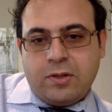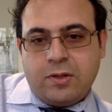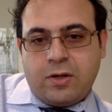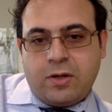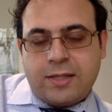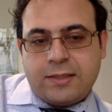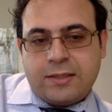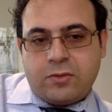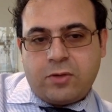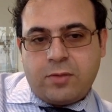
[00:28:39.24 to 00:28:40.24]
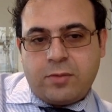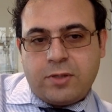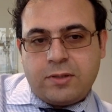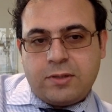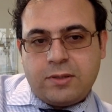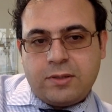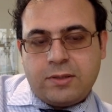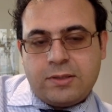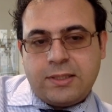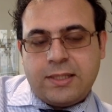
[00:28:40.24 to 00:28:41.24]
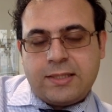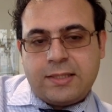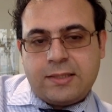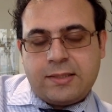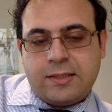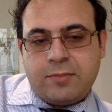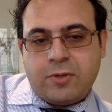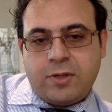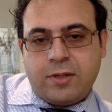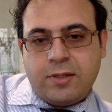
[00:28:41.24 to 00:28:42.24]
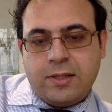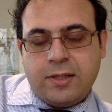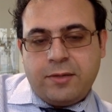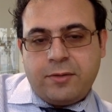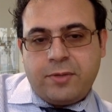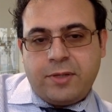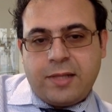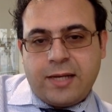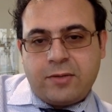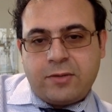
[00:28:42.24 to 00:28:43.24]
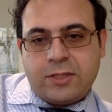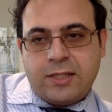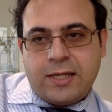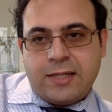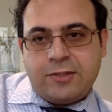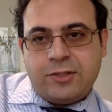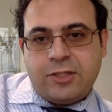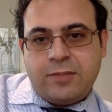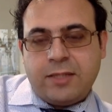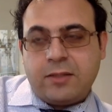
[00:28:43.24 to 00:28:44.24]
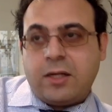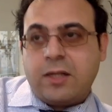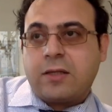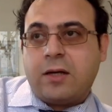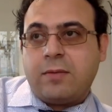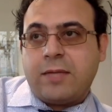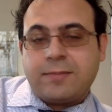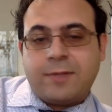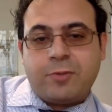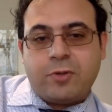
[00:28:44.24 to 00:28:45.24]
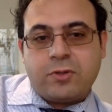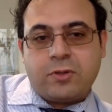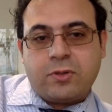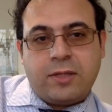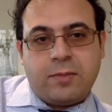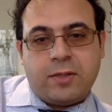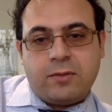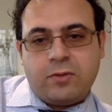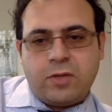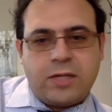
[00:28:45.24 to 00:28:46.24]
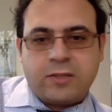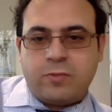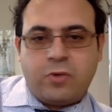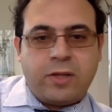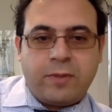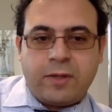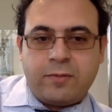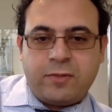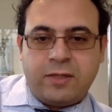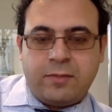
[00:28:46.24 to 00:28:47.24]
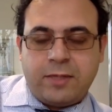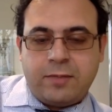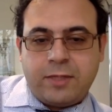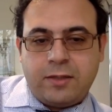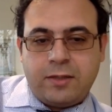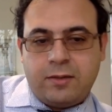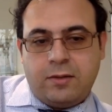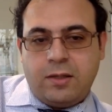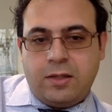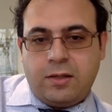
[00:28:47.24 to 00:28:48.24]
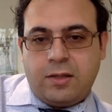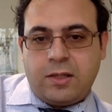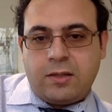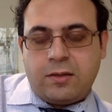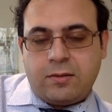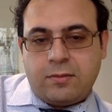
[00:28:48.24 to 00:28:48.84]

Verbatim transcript: R as in Robert, Z as in Zebra, 3000 at gmail.com. That's my personal email. You guys are more than welcome to email me anything.